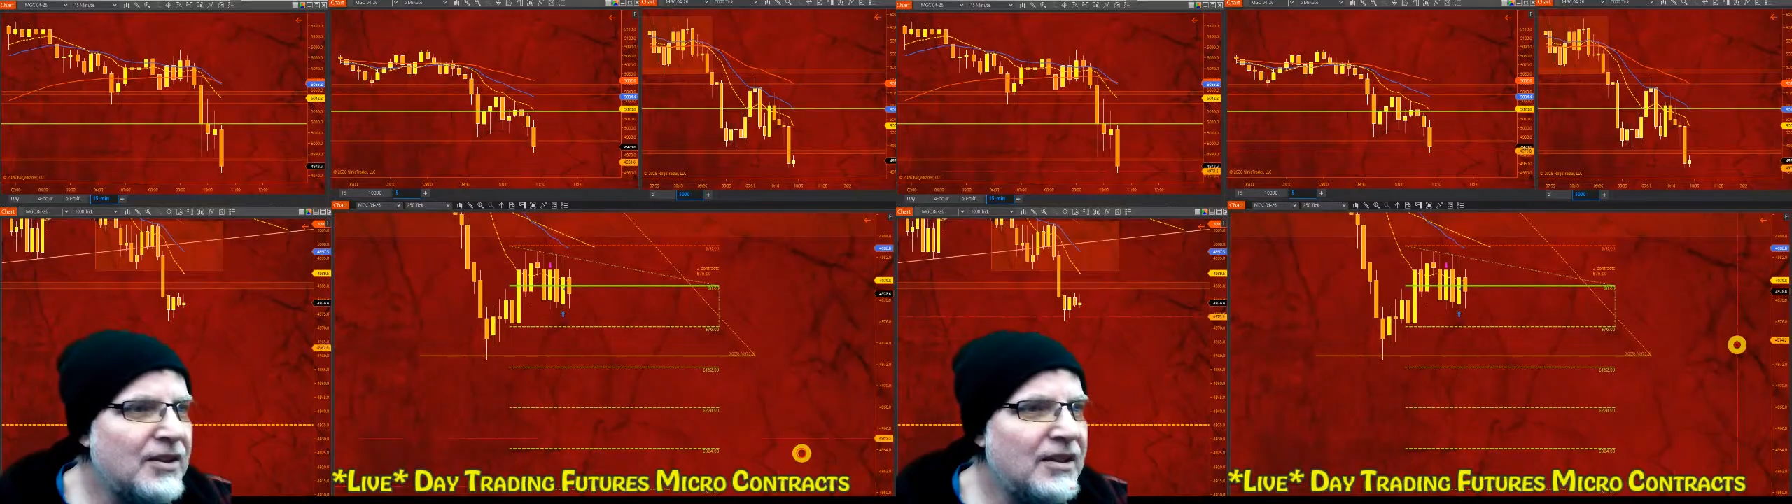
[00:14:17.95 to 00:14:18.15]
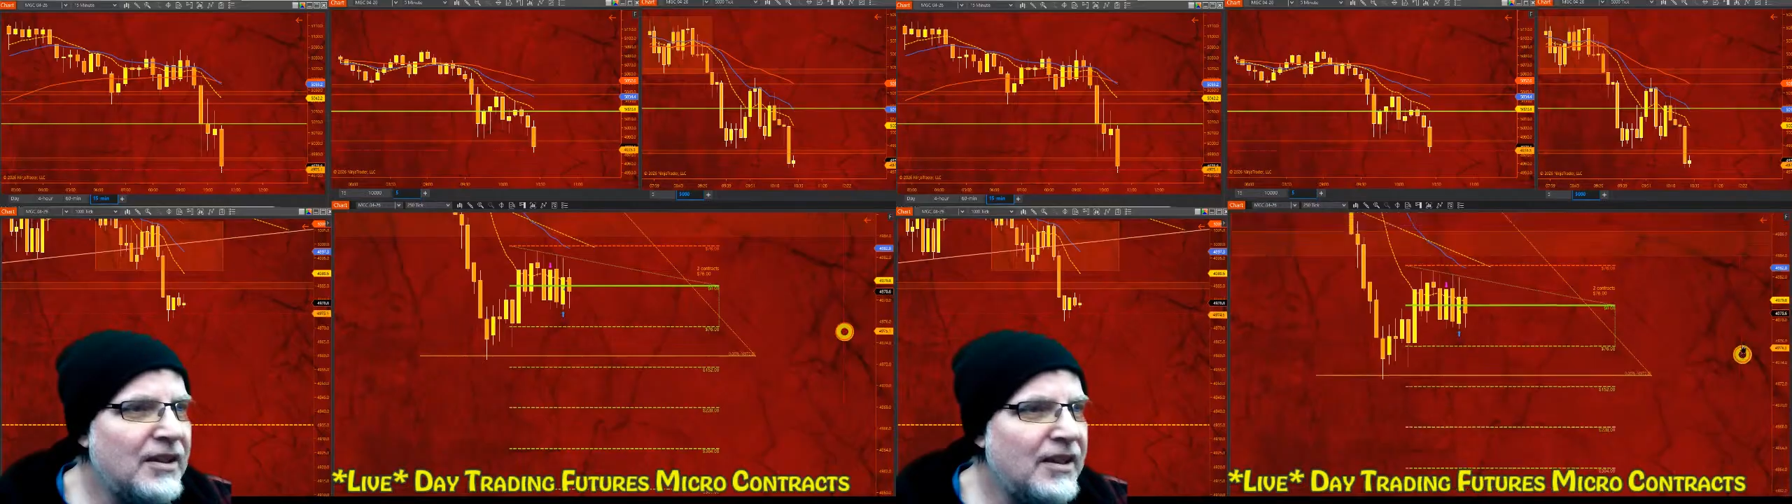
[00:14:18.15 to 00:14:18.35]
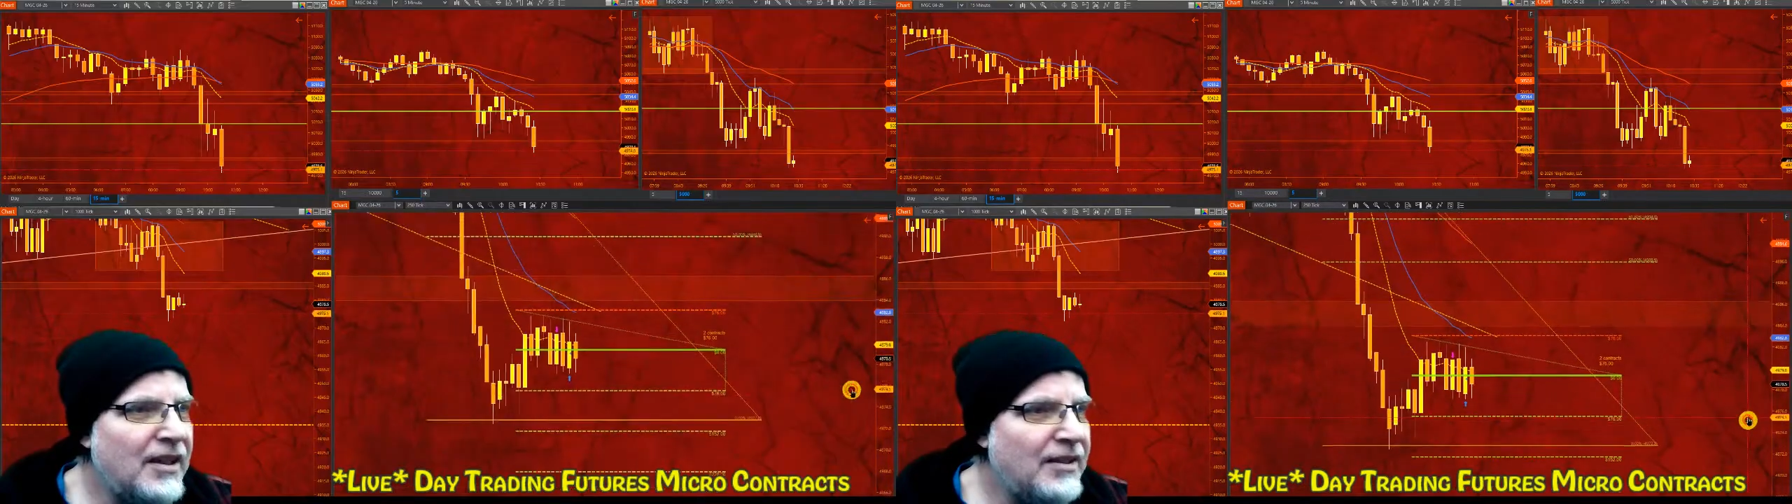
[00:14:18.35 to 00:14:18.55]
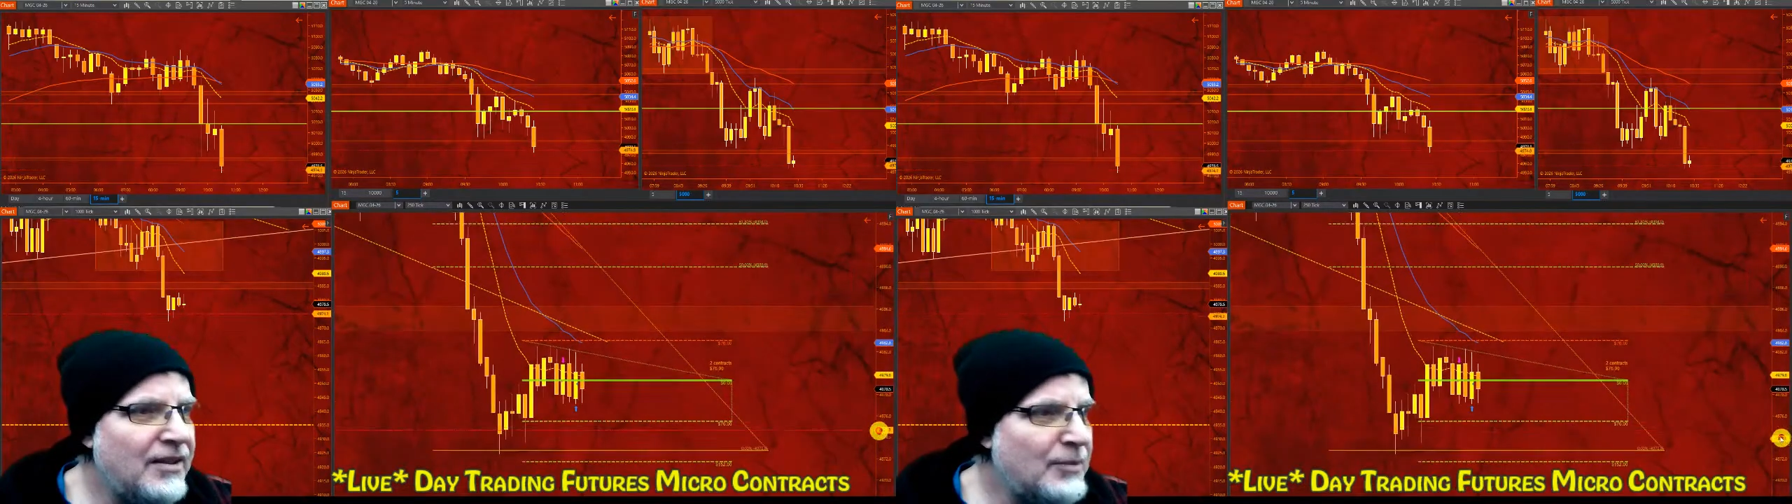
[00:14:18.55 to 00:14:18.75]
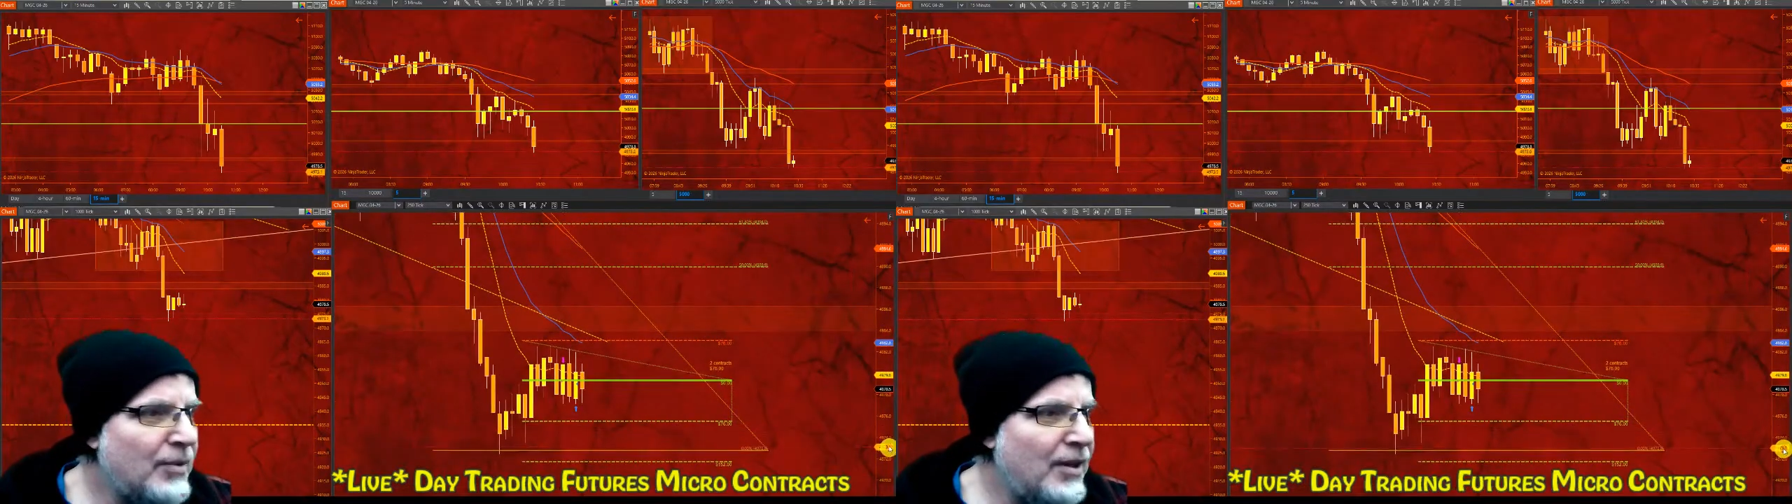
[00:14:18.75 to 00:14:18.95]
I hate this
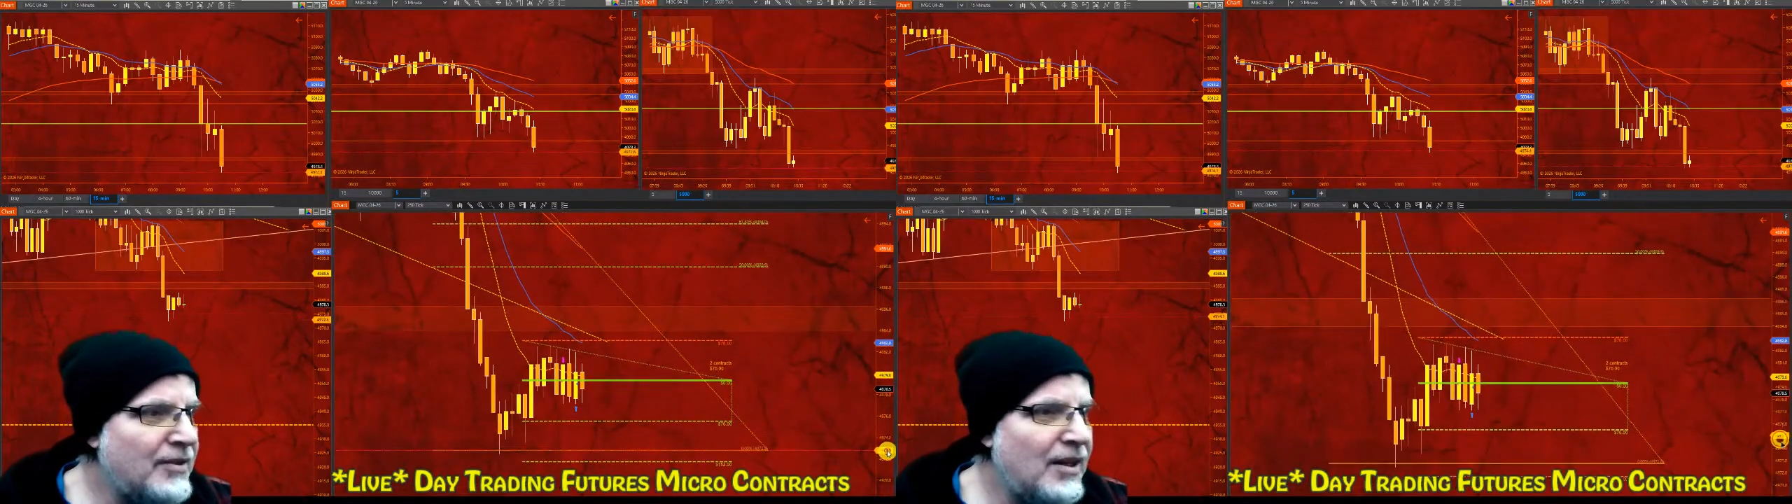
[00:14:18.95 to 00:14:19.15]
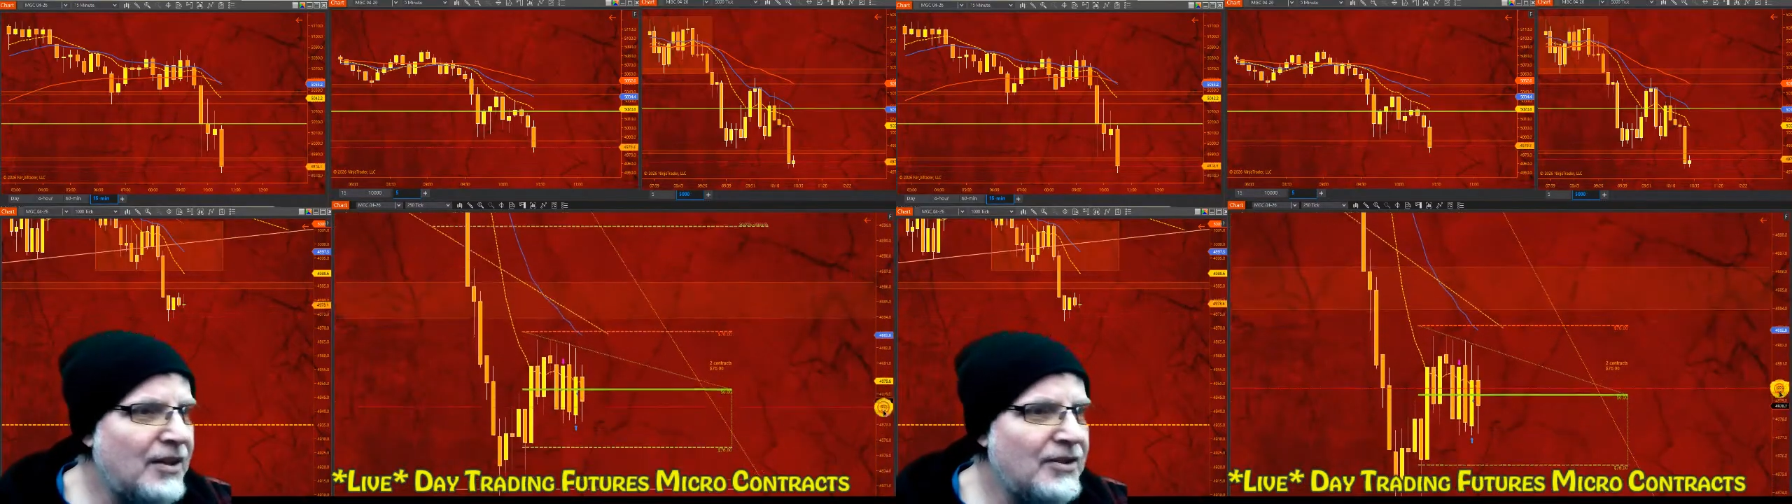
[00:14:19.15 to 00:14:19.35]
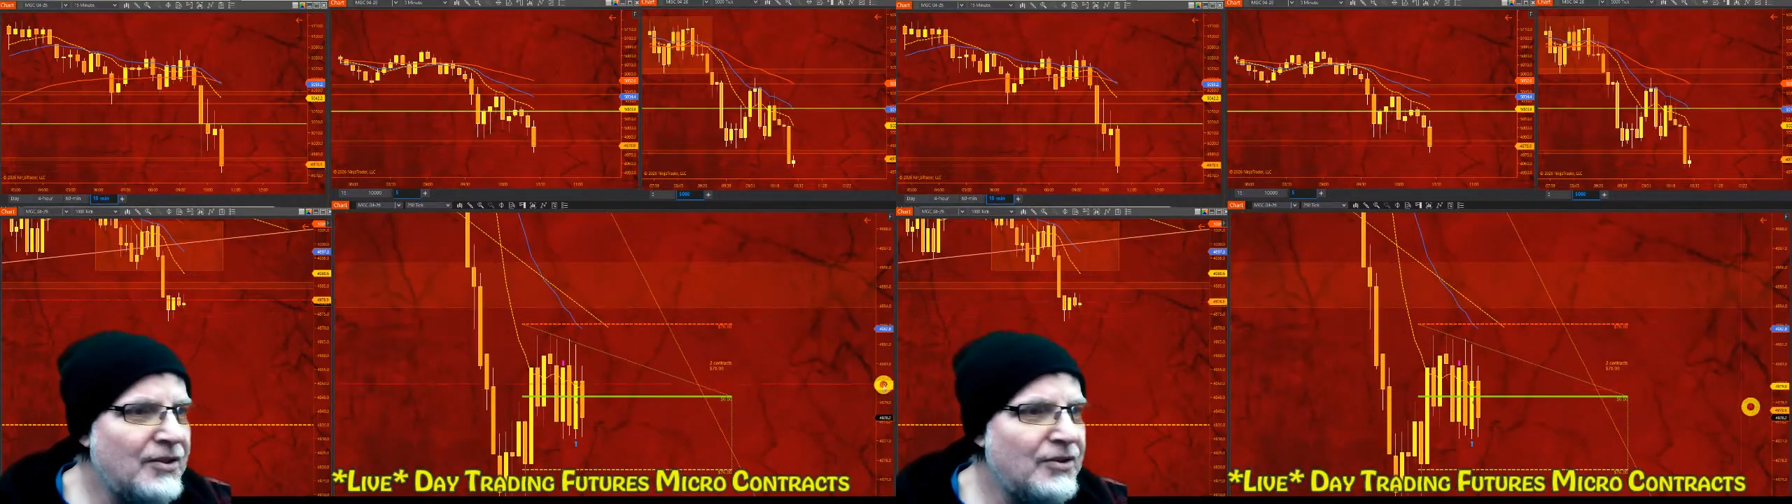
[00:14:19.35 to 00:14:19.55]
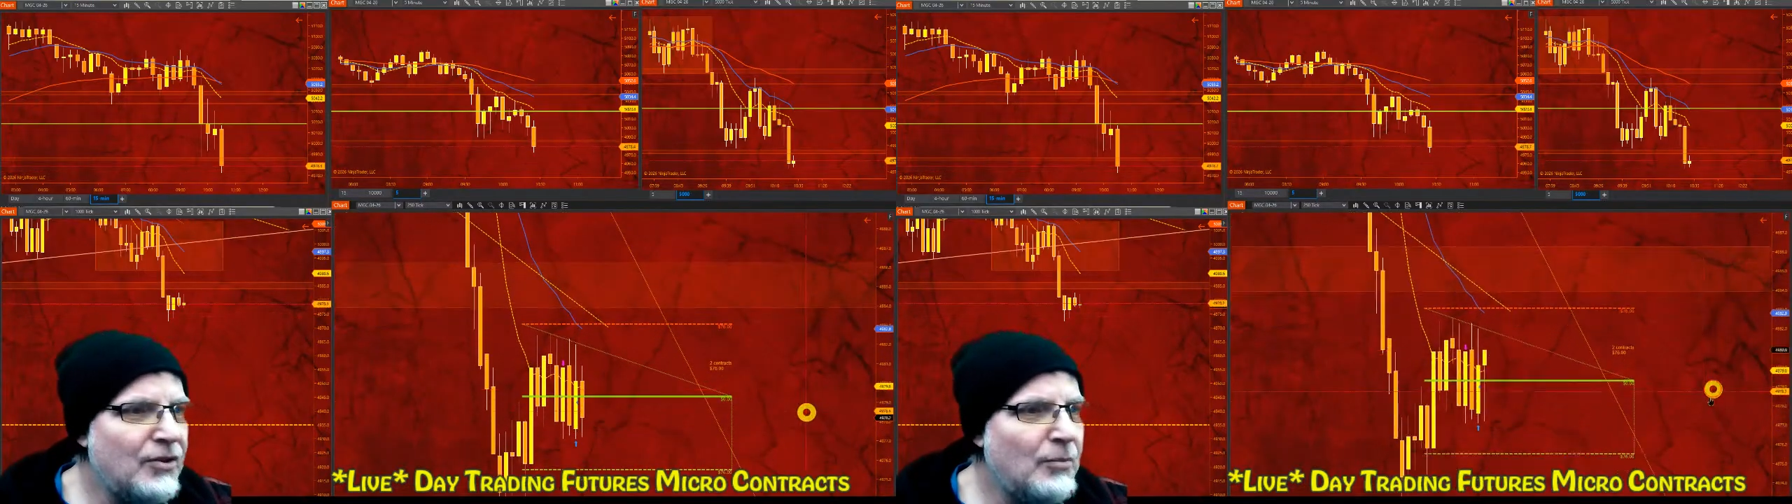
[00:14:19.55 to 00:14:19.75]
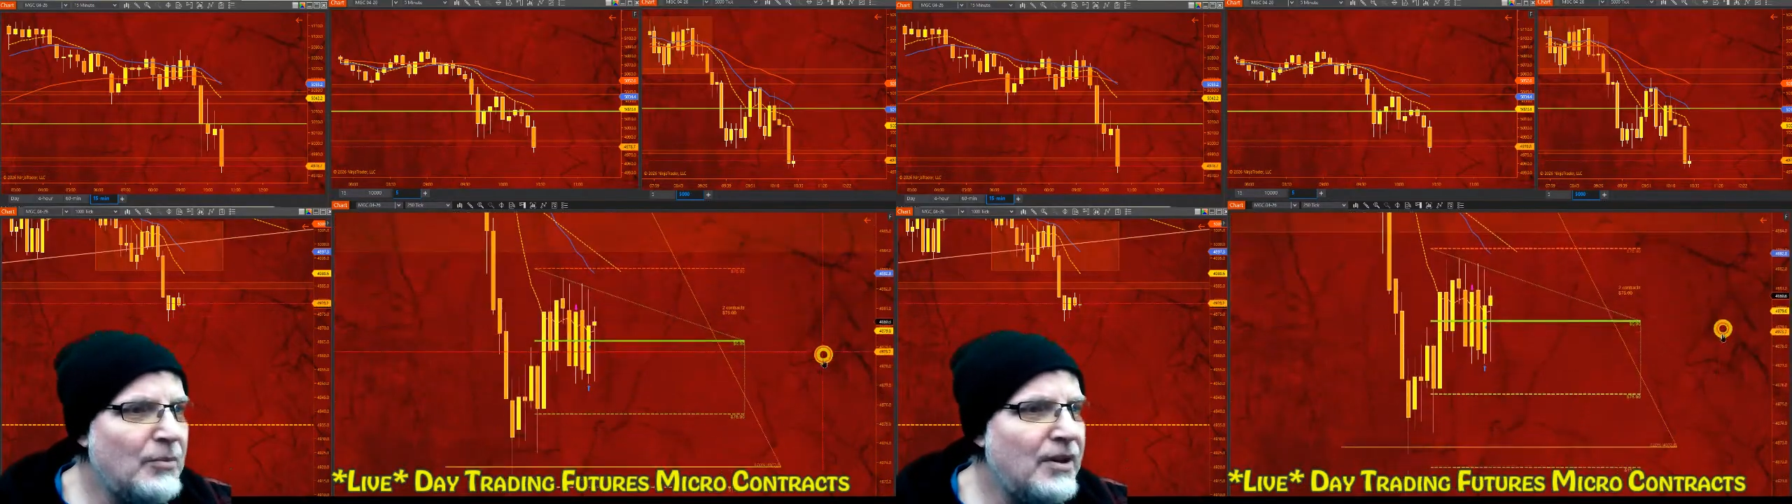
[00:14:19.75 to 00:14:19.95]
price action so
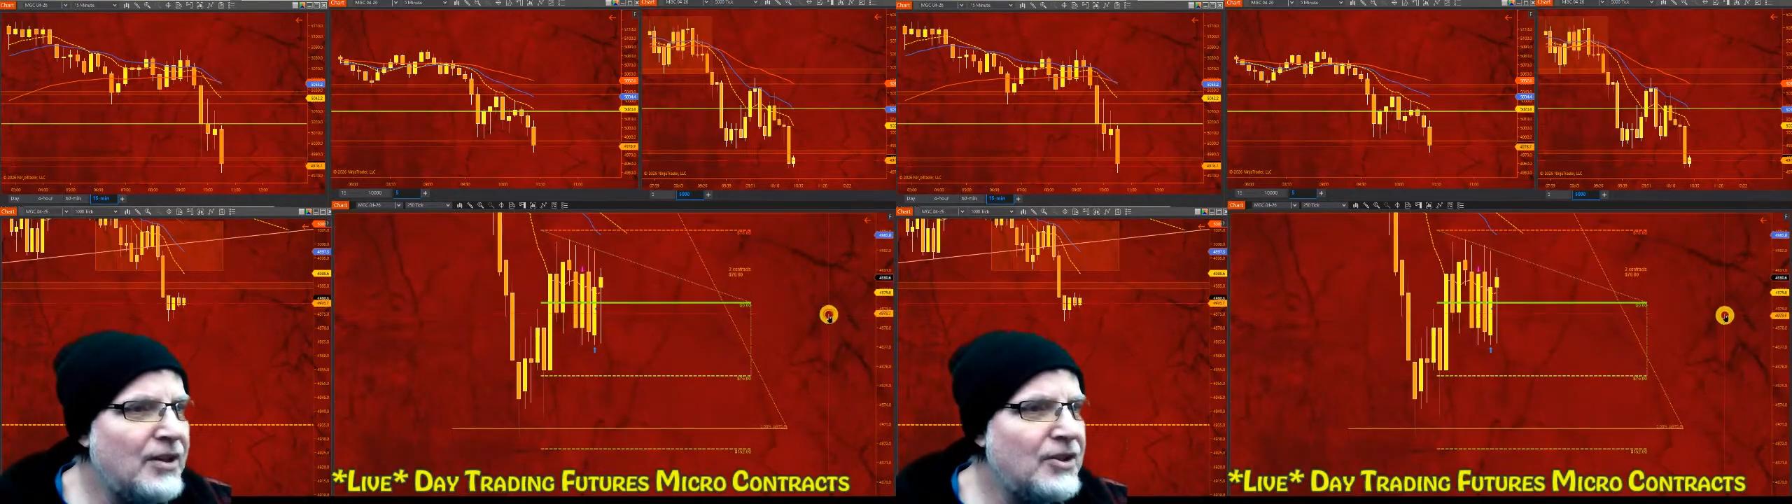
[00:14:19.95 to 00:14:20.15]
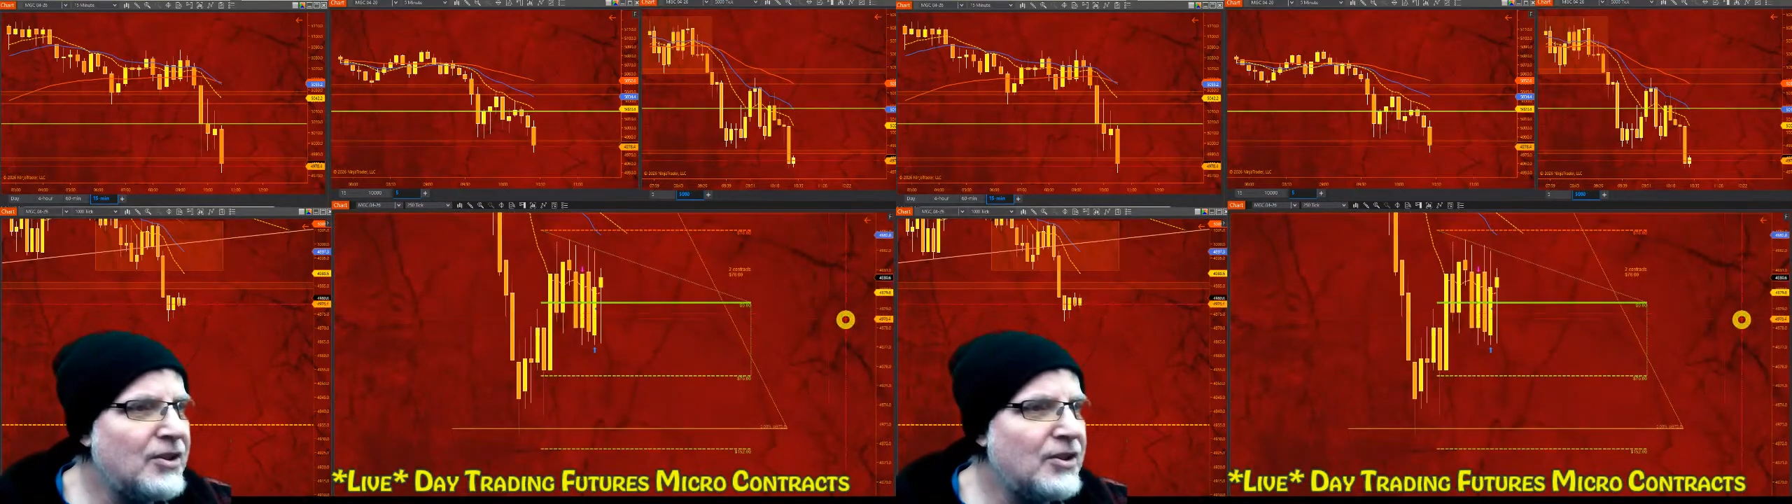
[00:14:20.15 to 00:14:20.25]
much.